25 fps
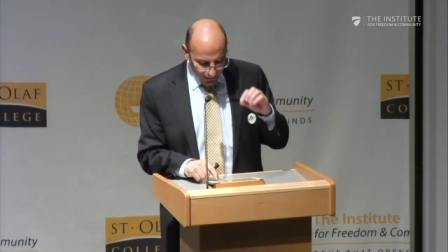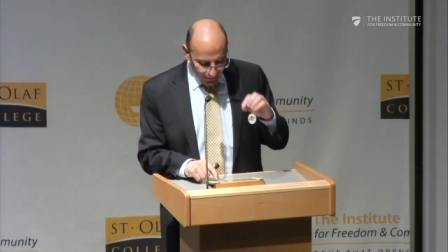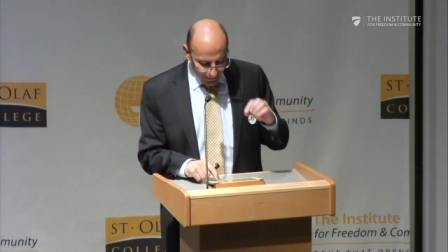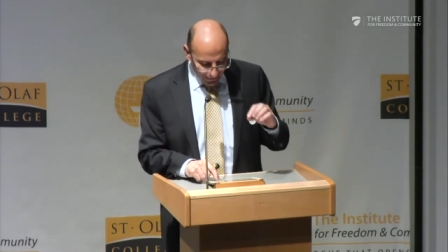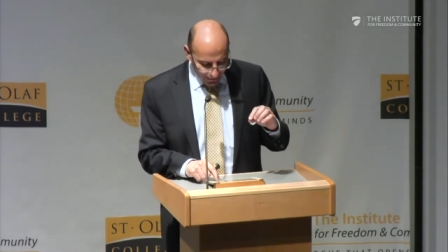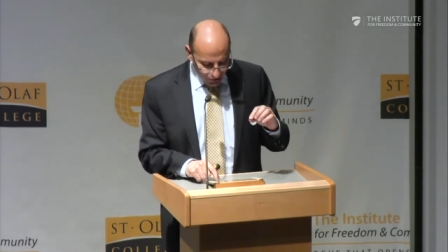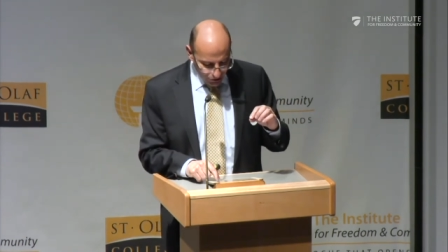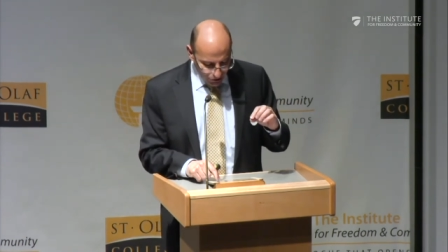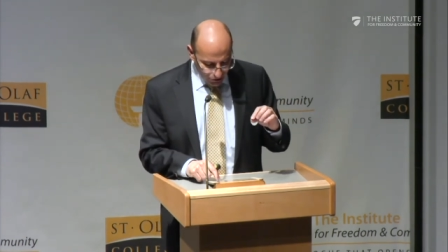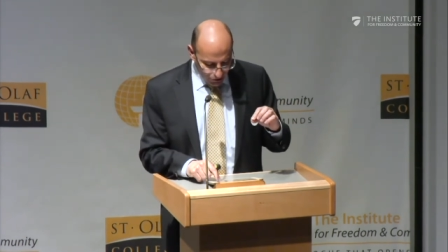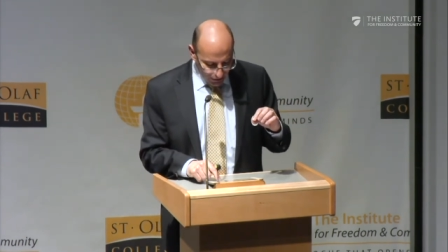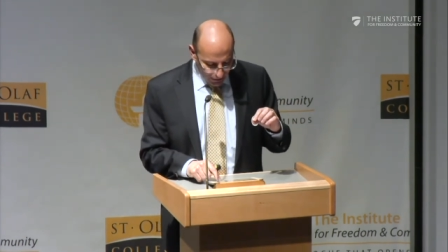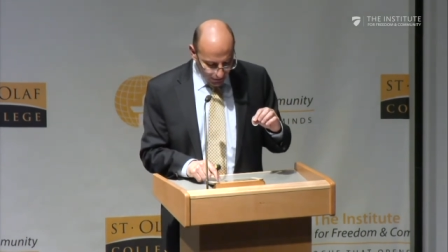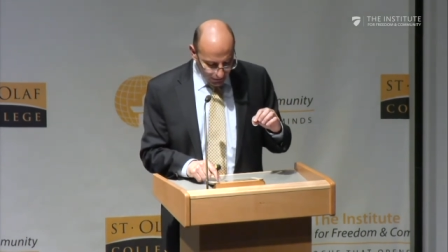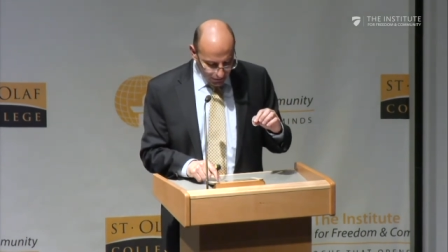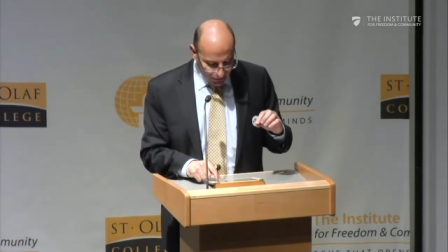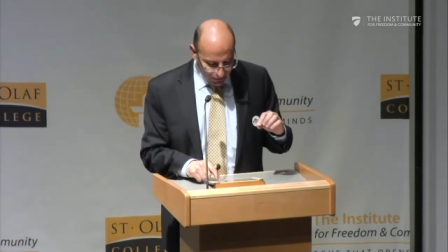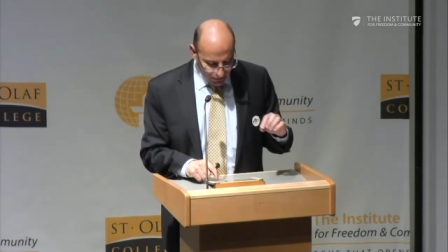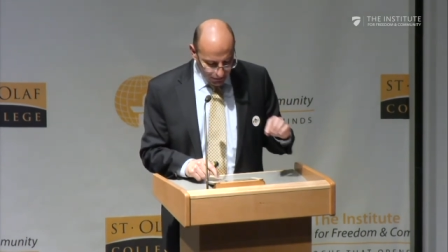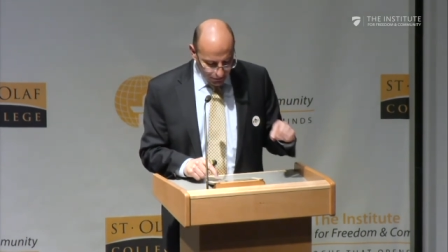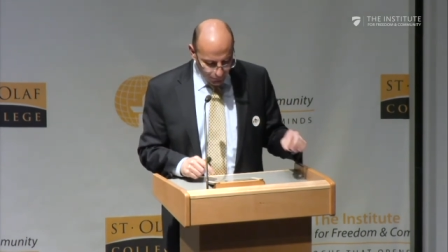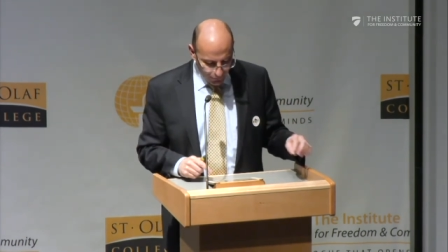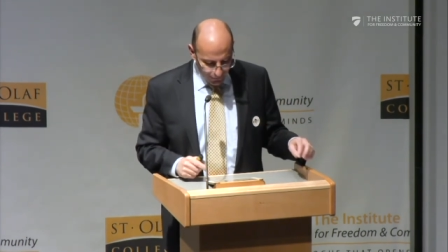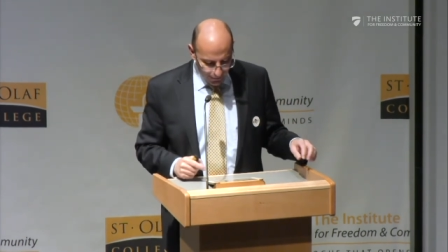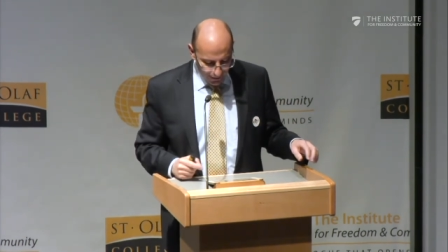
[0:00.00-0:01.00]

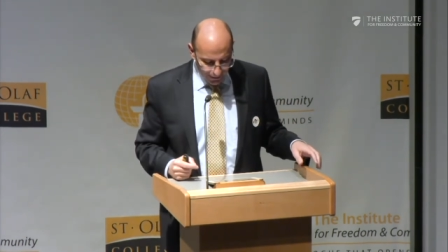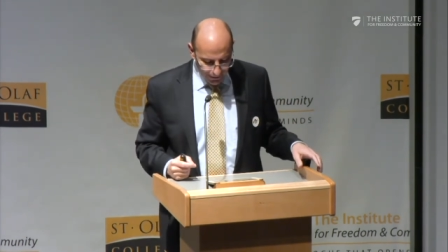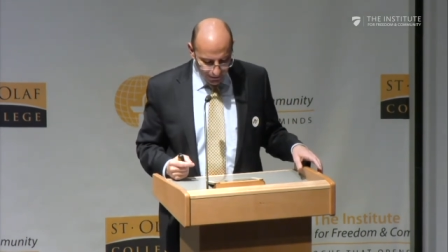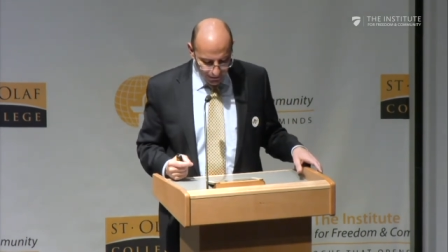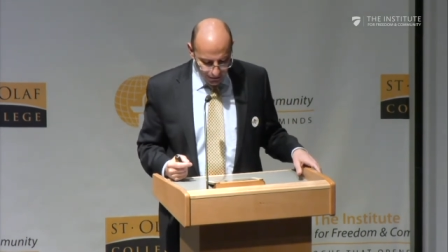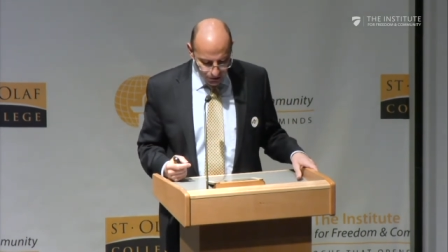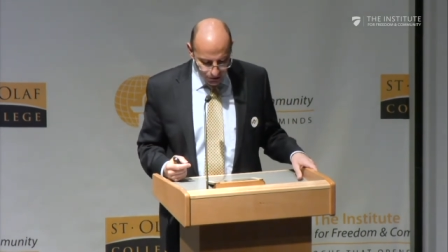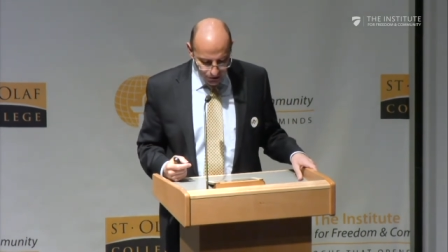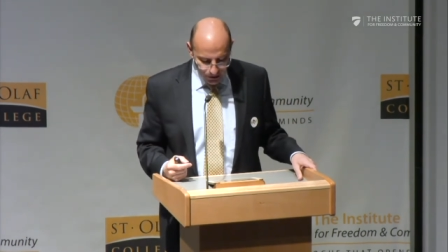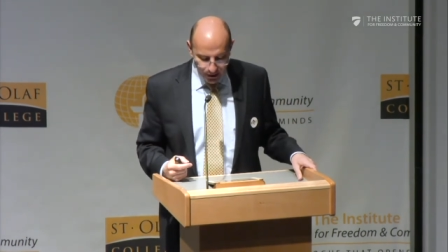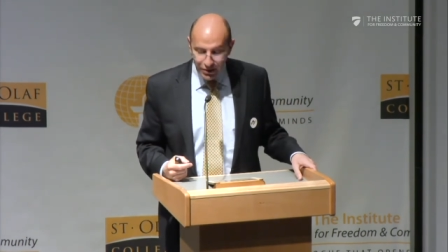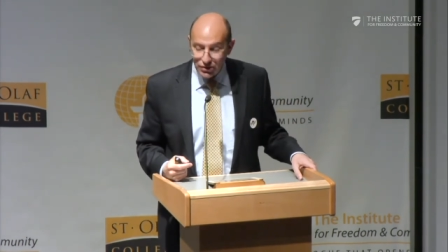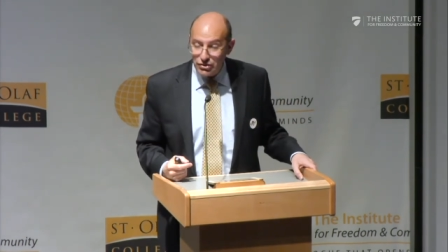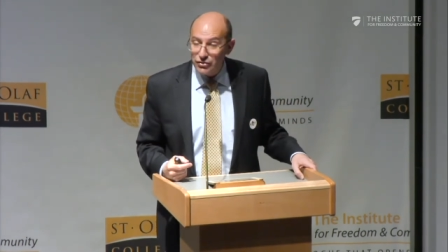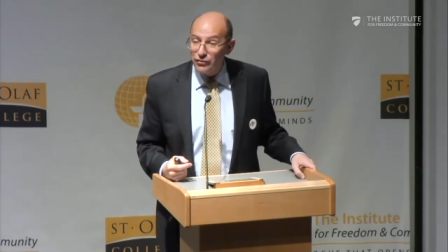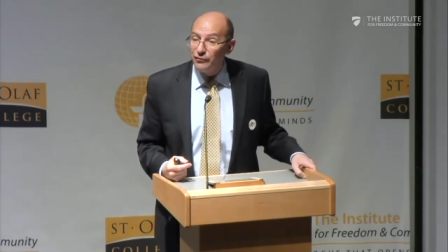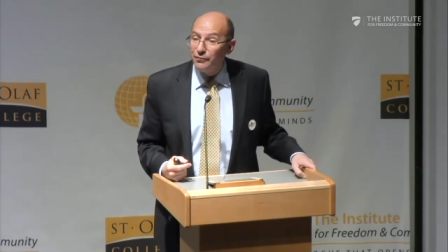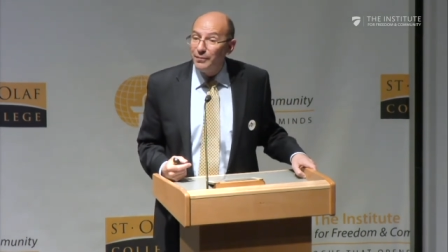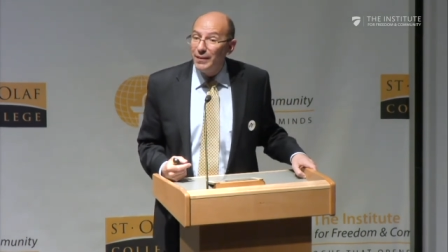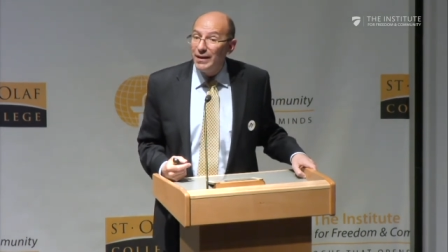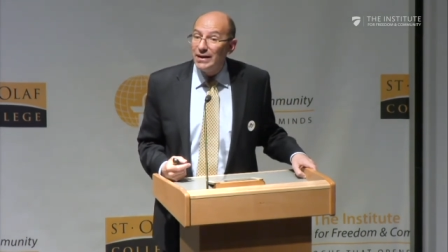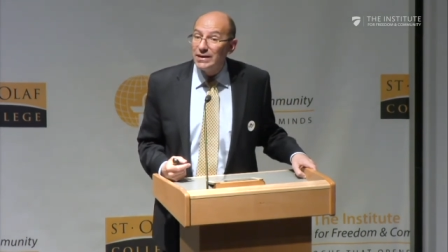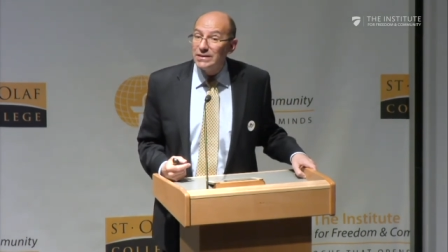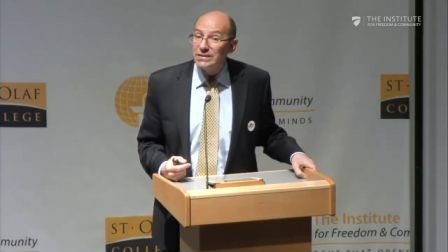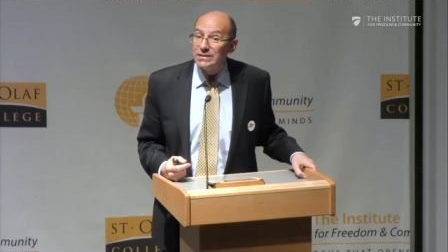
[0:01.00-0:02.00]
Christians to the Christians of
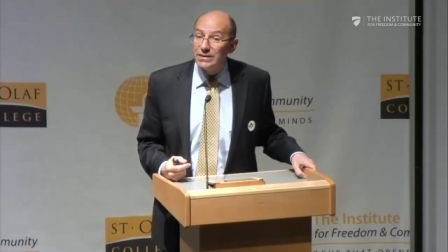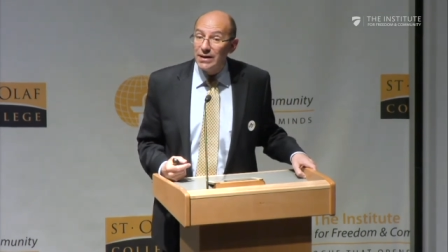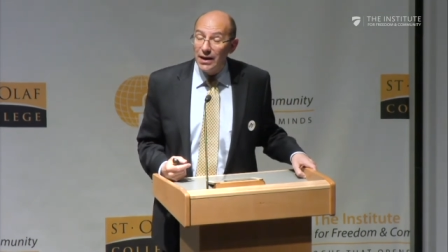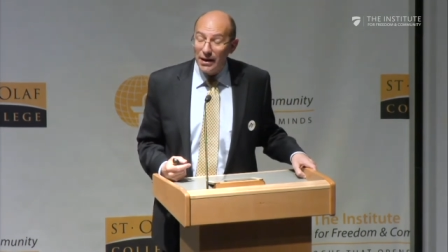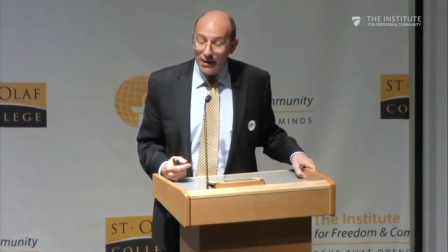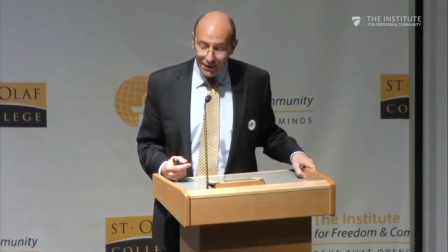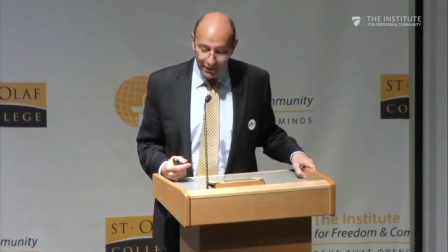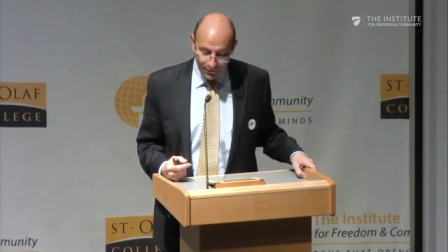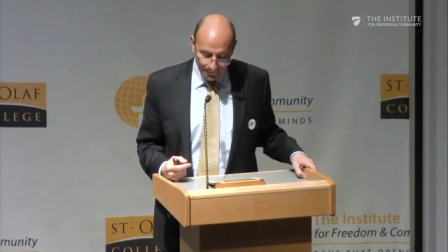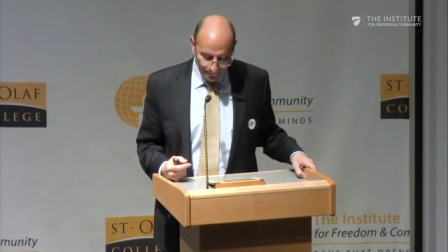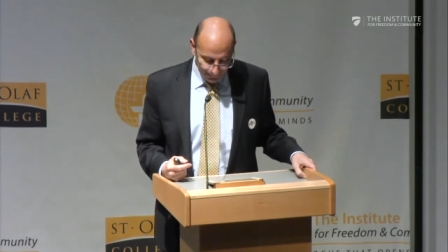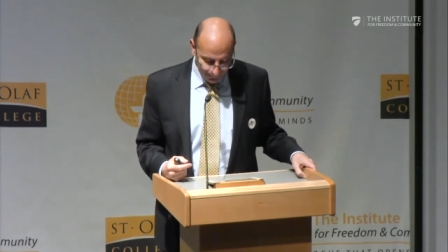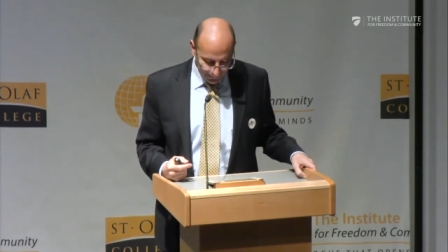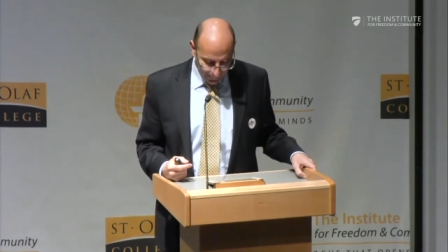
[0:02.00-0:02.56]
Palestine